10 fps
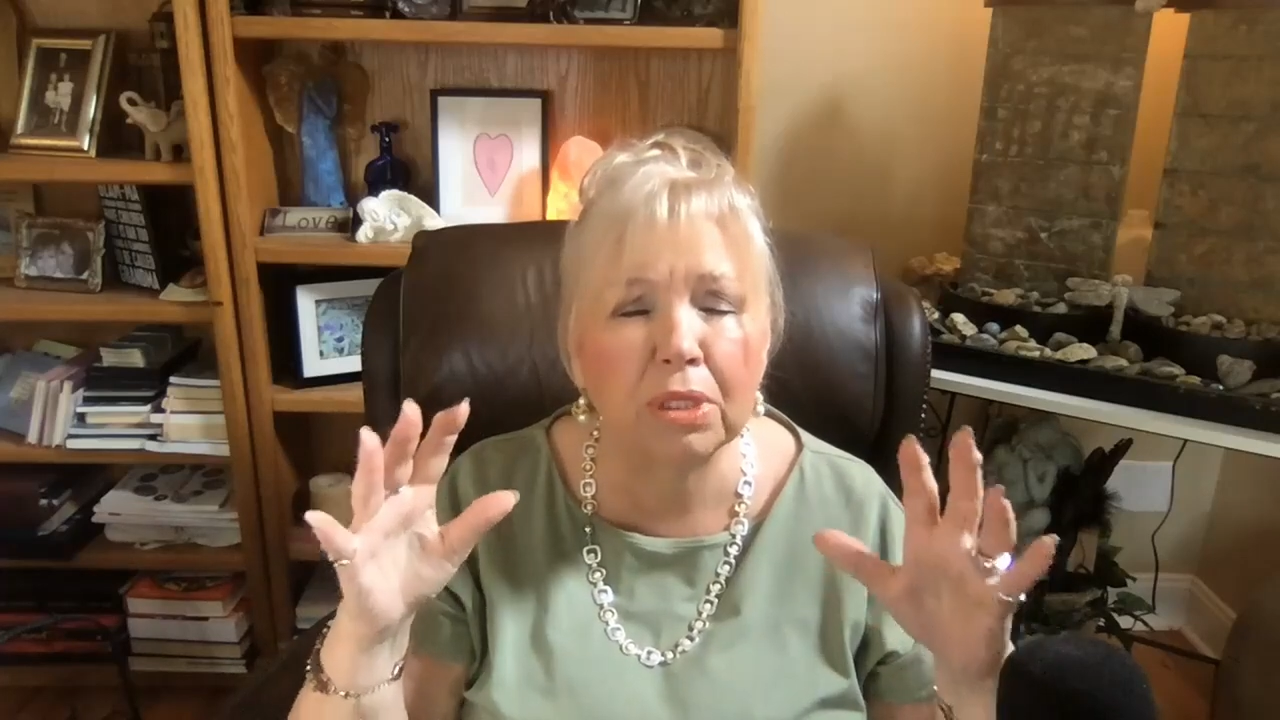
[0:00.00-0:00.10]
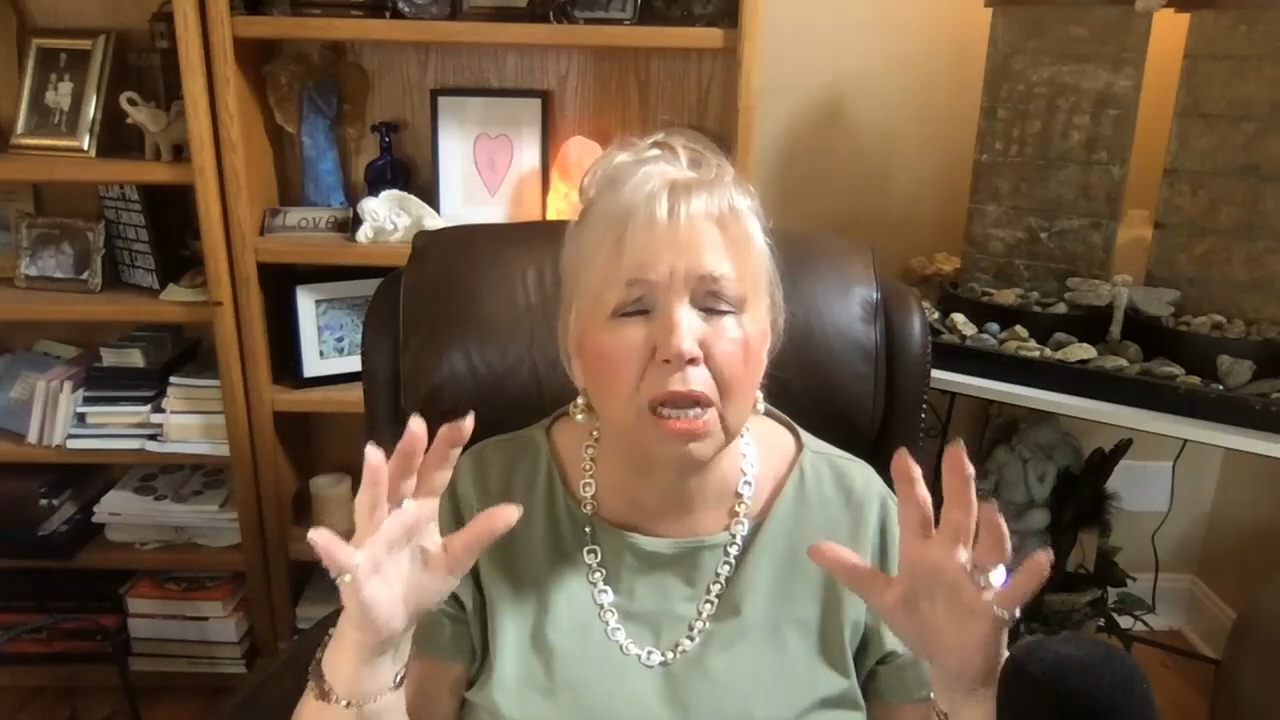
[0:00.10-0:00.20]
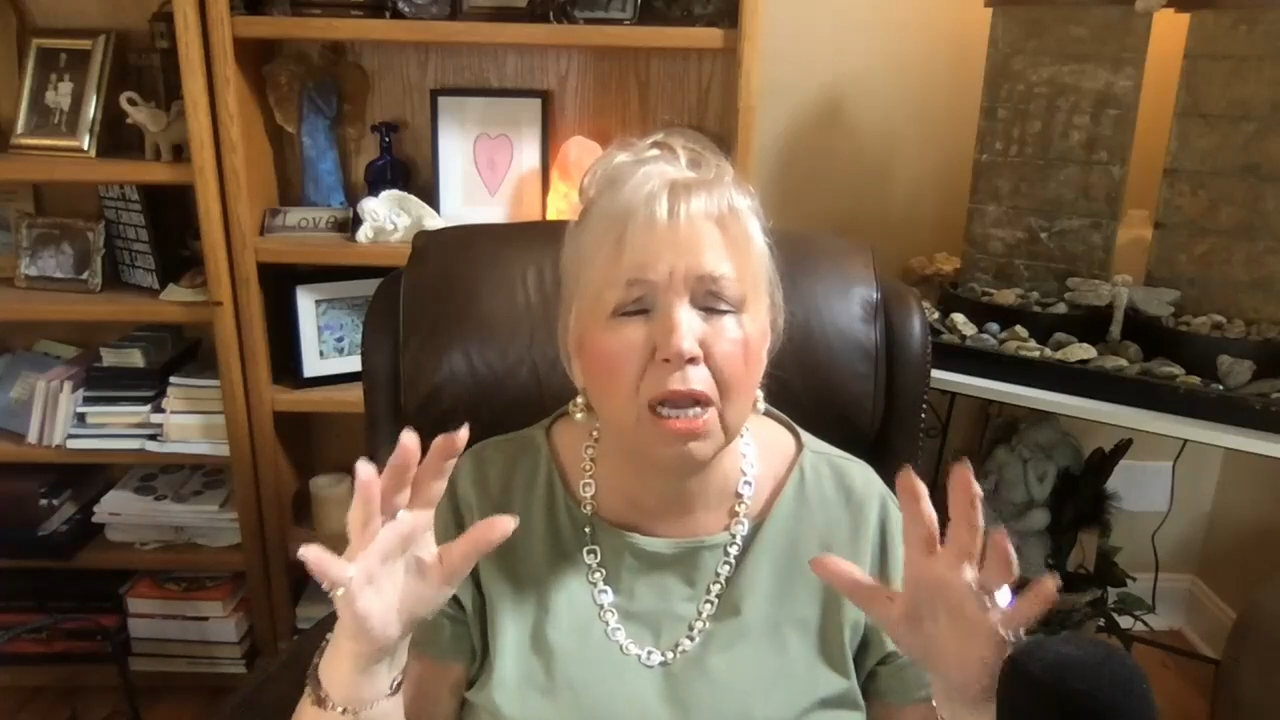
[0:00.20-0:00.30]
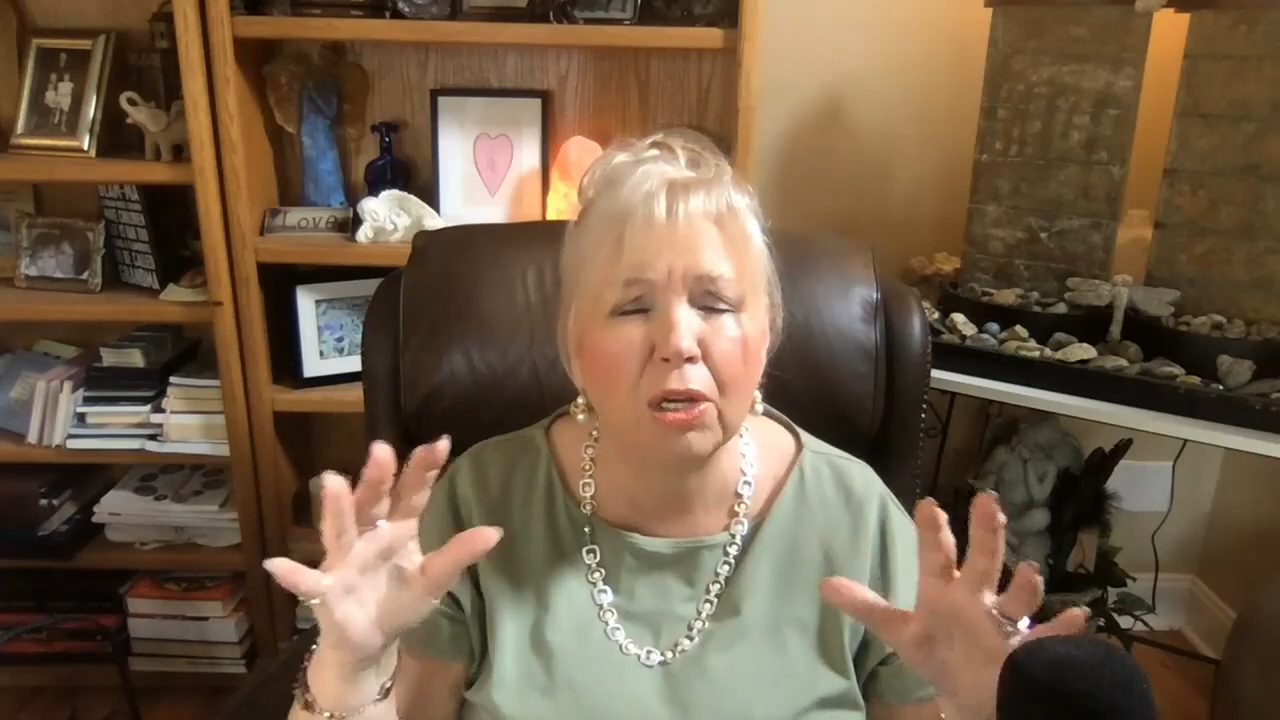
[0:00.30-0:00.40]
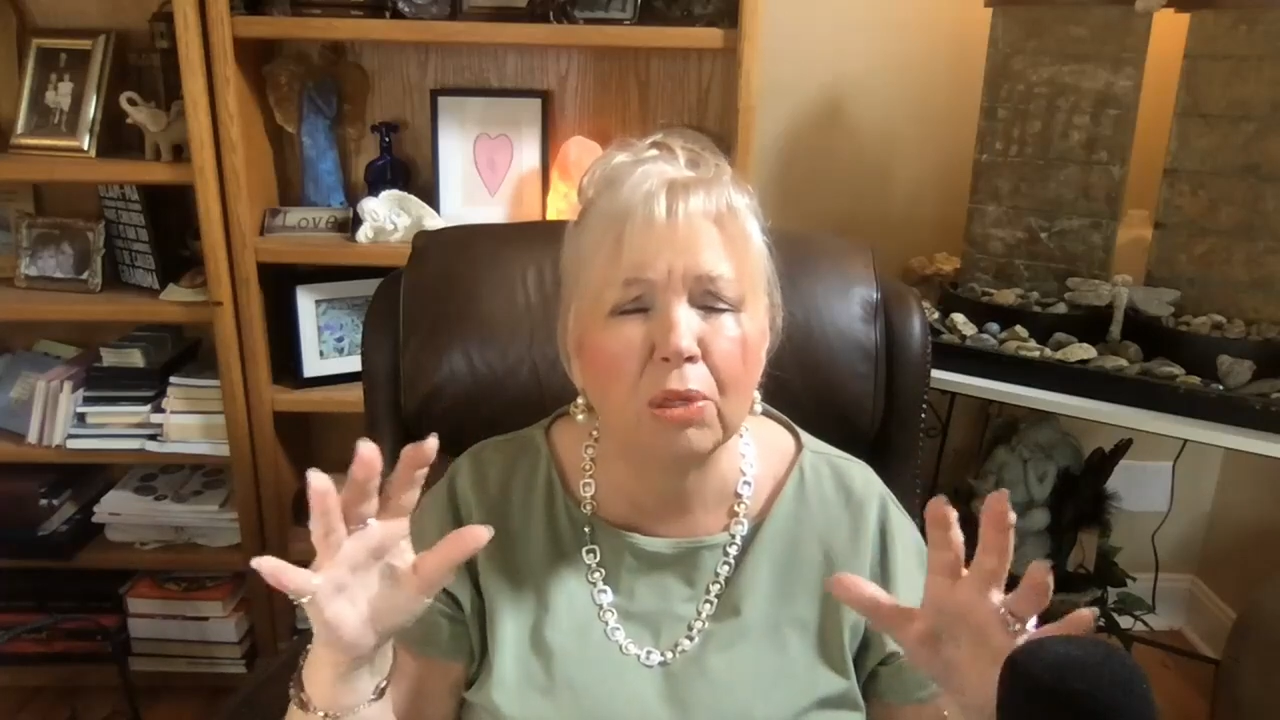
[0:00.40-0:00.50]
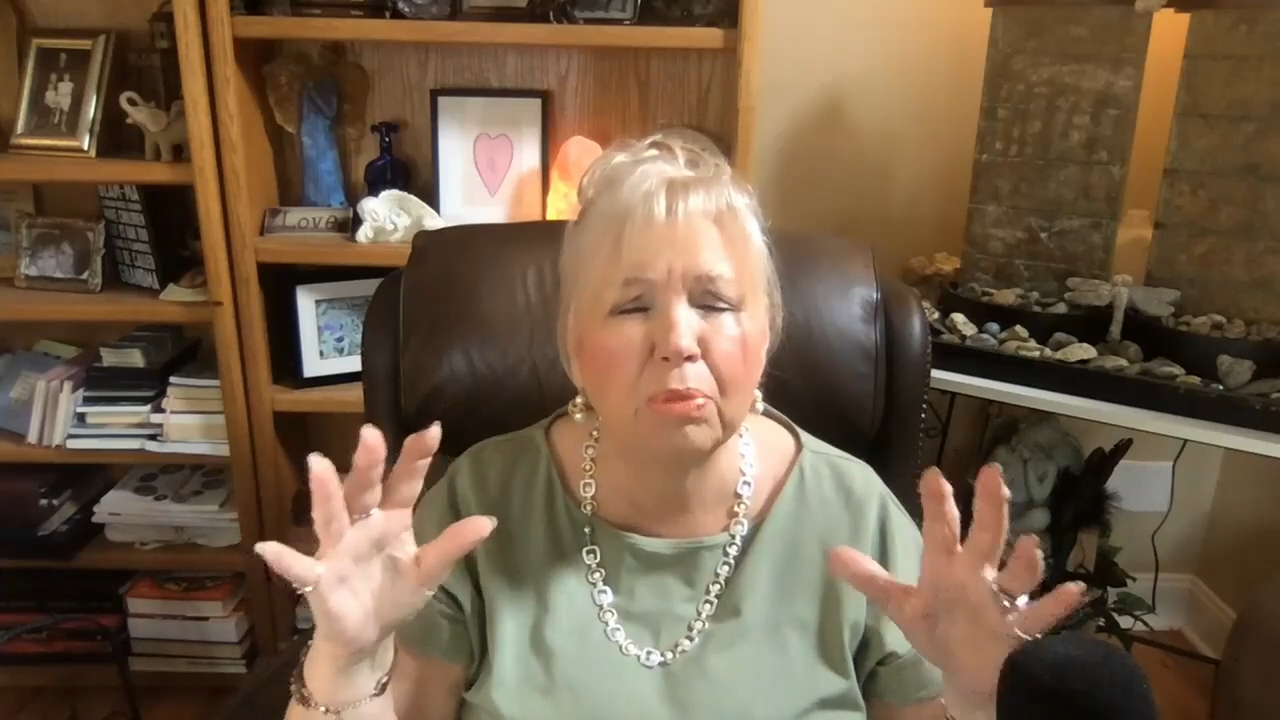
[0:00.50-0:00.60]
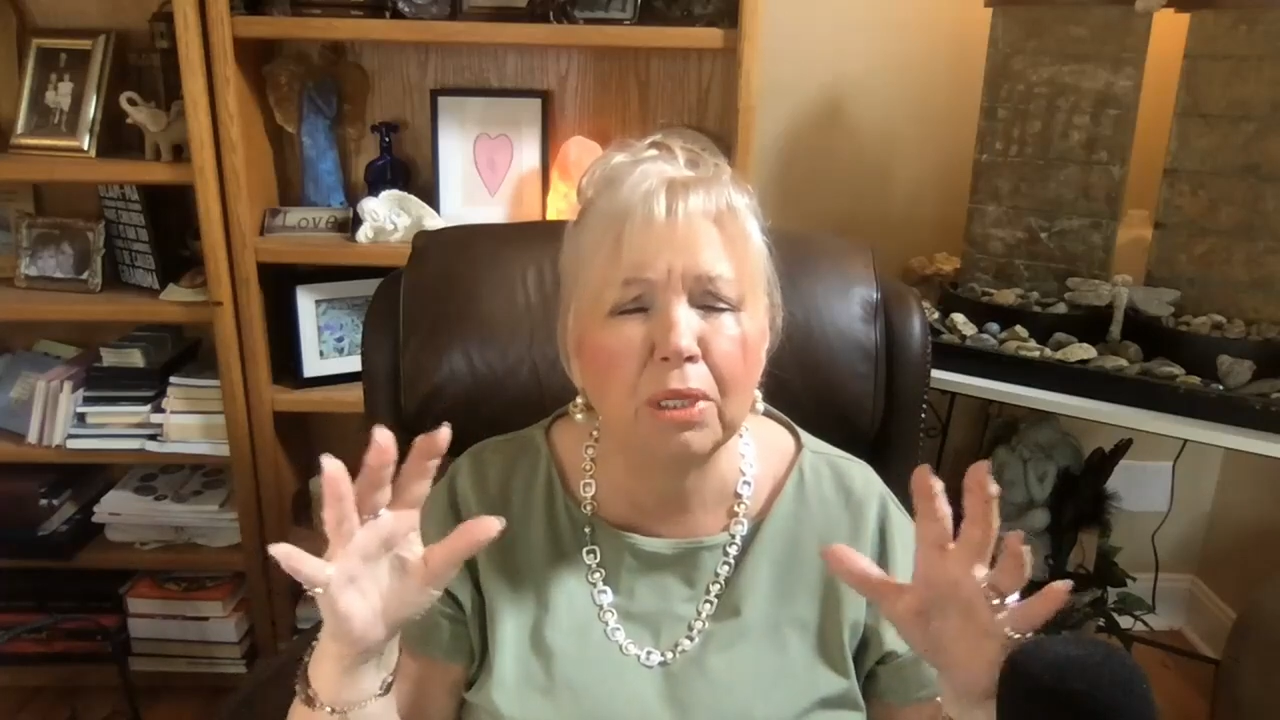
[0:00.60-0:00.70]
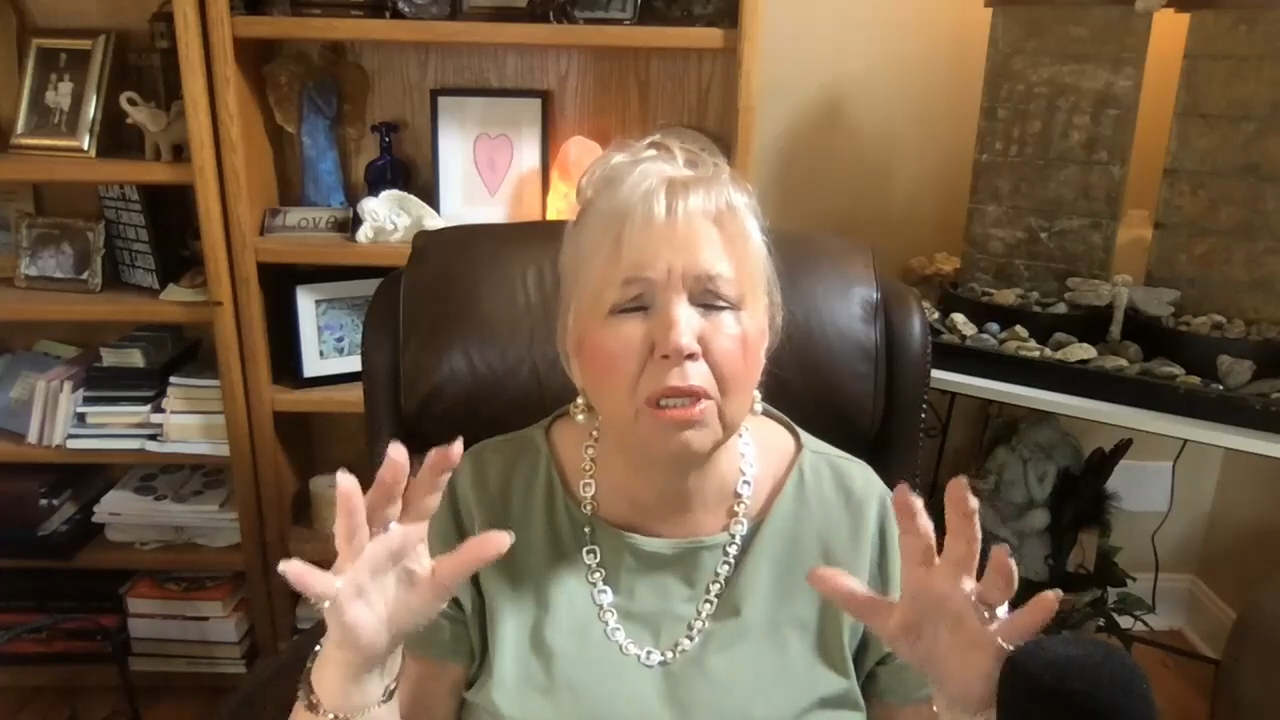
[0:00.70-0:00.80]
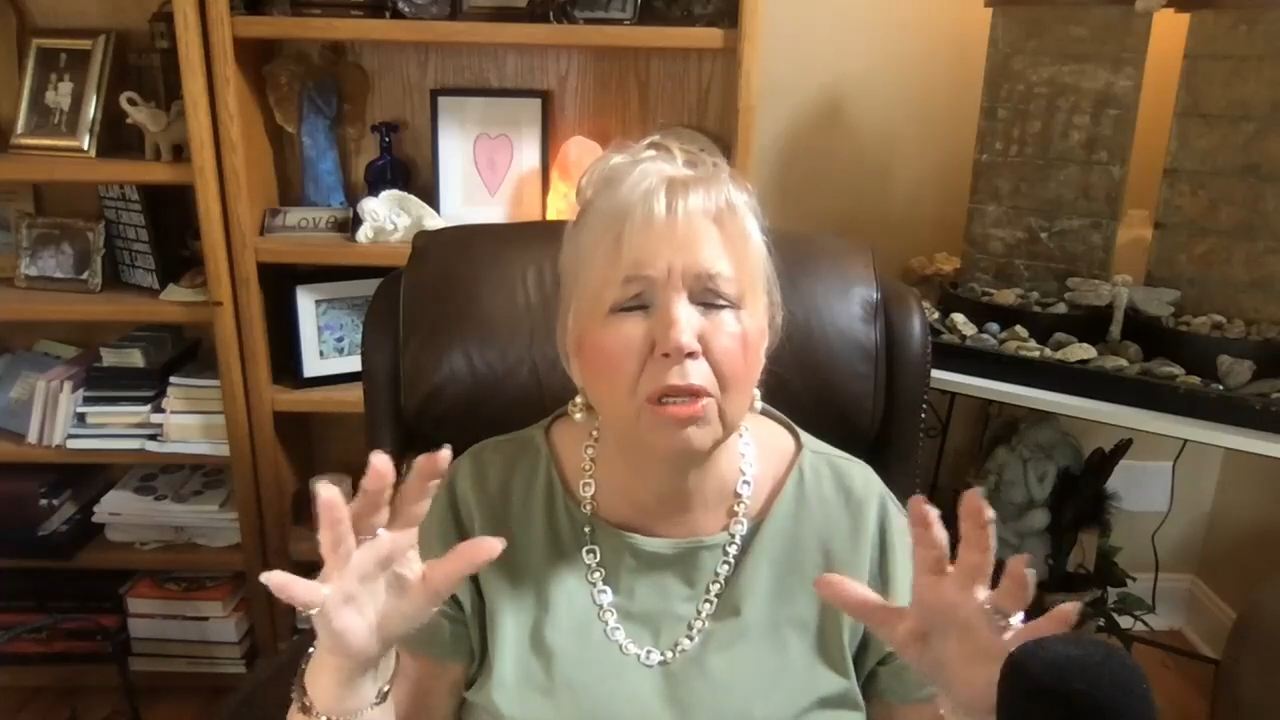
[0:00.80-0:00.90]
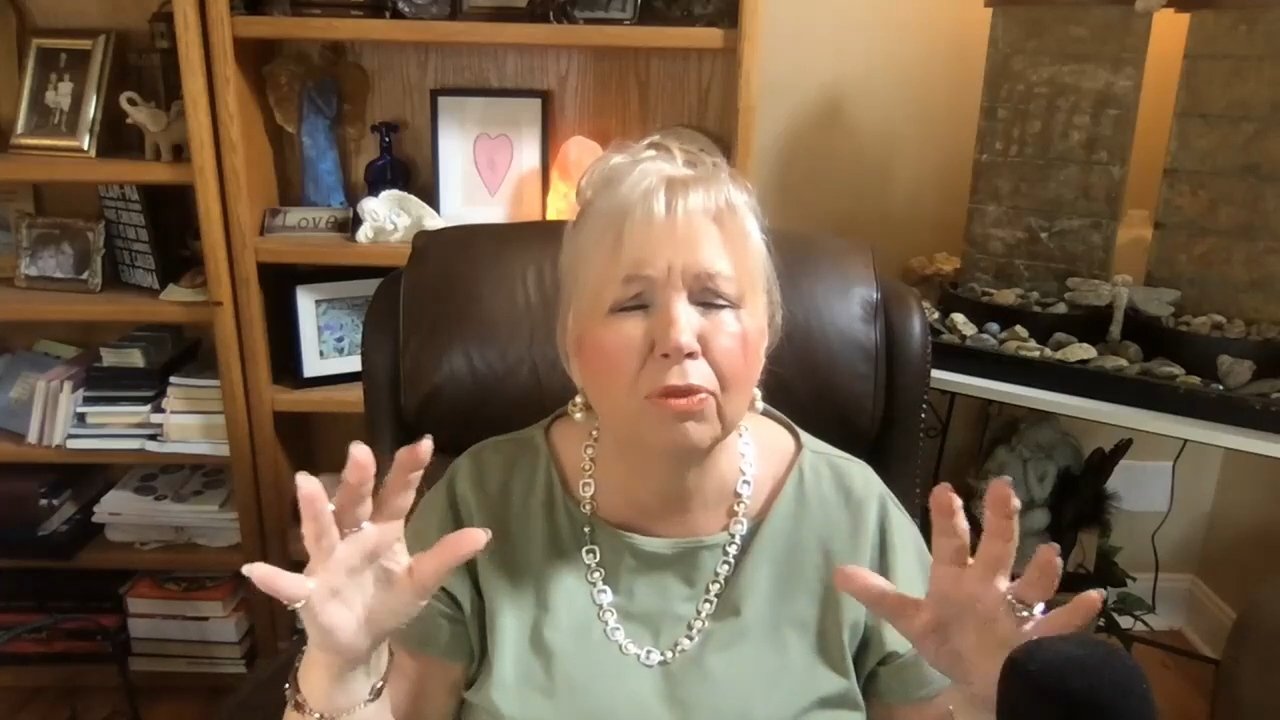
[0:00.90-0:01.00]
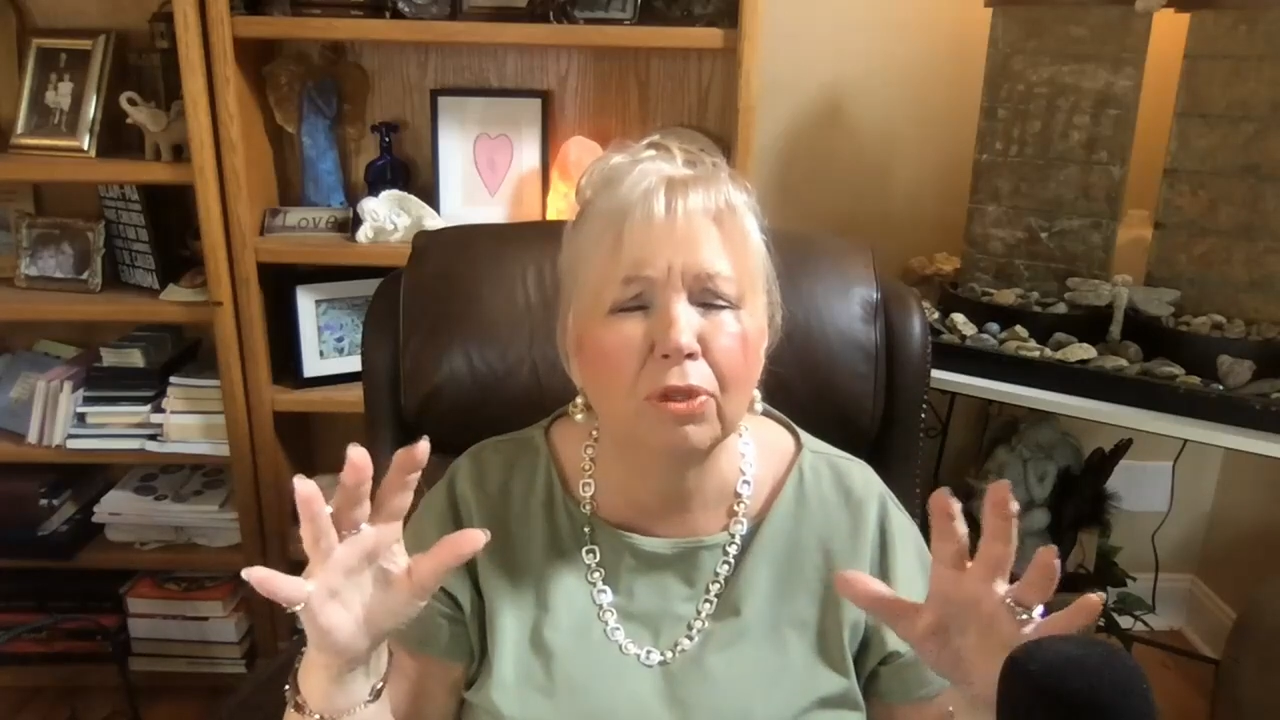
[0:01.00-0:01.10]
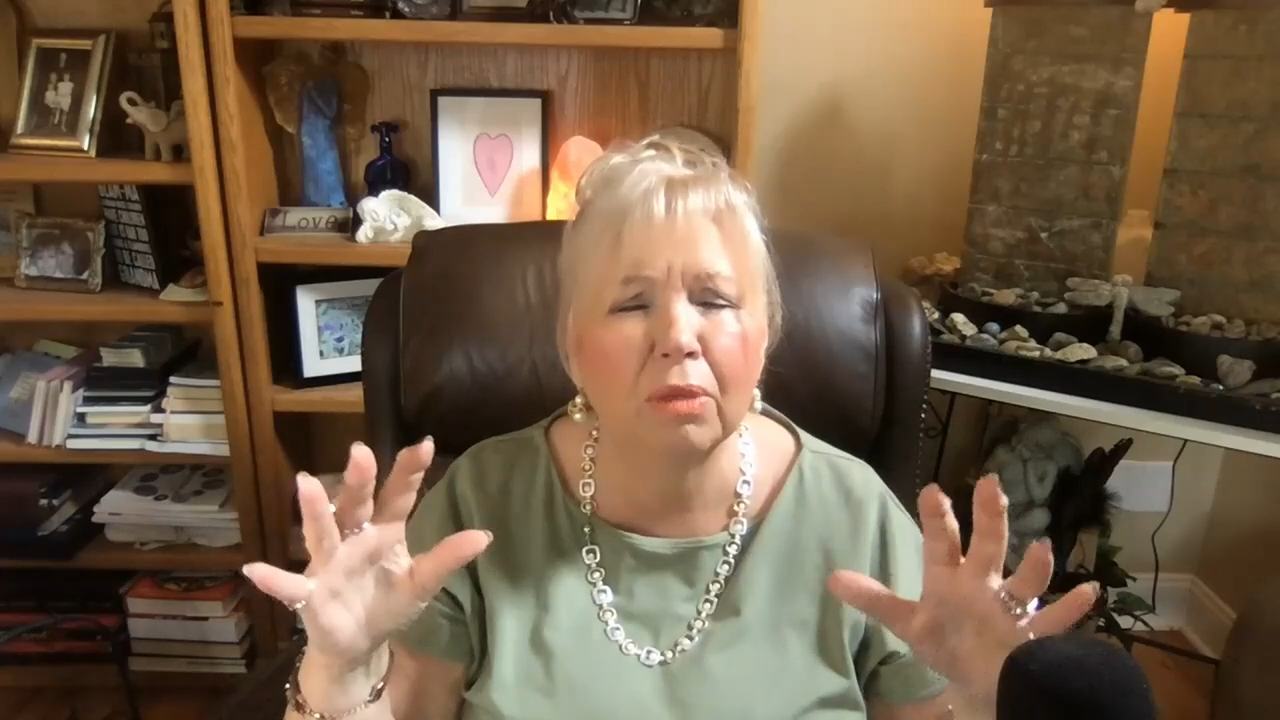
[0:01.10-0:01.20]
a higher being for